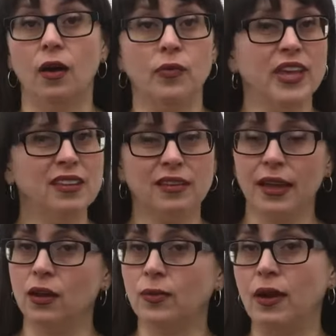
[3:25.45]
we
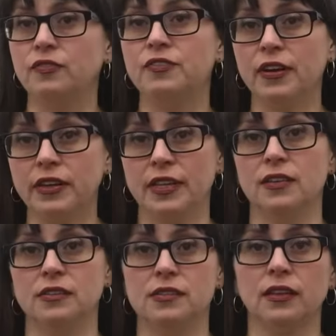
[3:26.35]
get around very
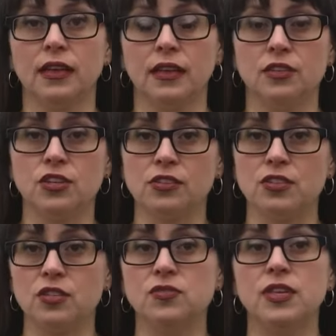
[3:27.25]
easily
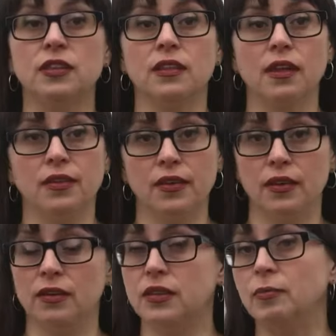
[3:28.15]
just using
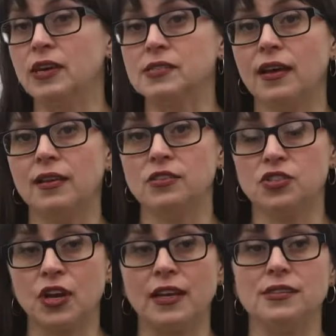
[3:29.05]
the, the bus lines
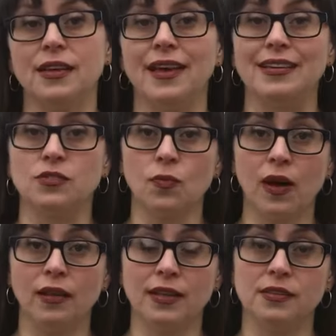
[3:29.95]
transit as
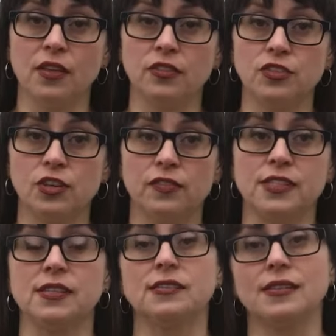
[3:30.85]
well as other
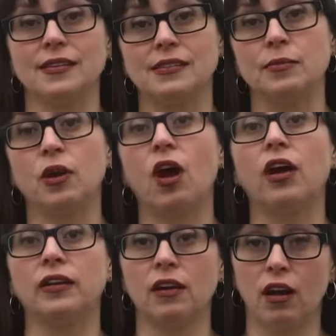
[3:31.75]
services like
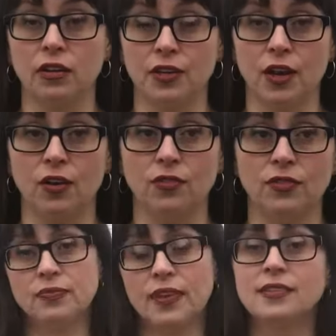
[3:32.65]
Zipcar and Car2Go.
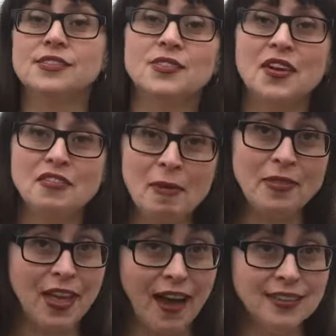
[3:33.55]
So enough
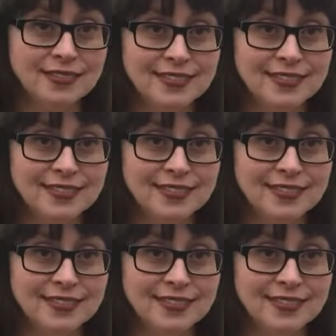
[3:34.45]
about that.